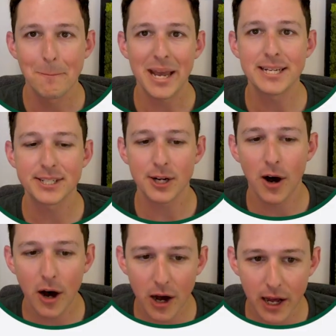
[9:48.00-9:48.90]
based
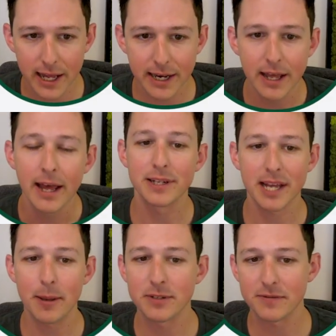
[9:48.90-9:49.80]
on the
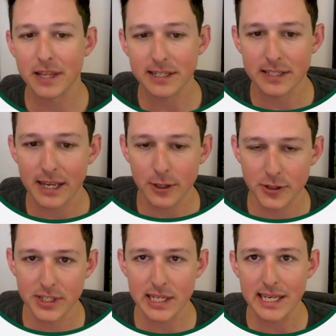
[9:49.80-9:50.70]
types of things that
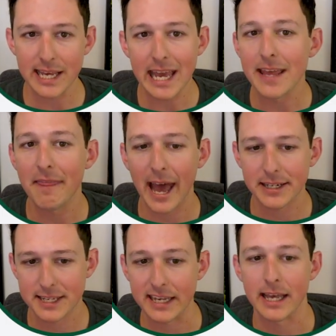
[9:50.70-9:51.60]
you're seeing in
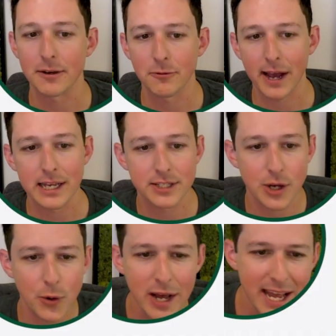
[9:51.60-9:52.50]
that ticket, right?
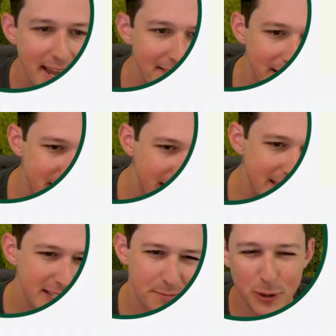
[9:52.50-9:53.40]
So in this
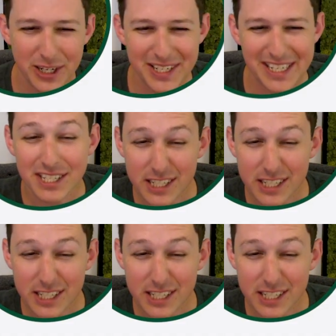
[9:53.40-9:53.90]
case, it's predicting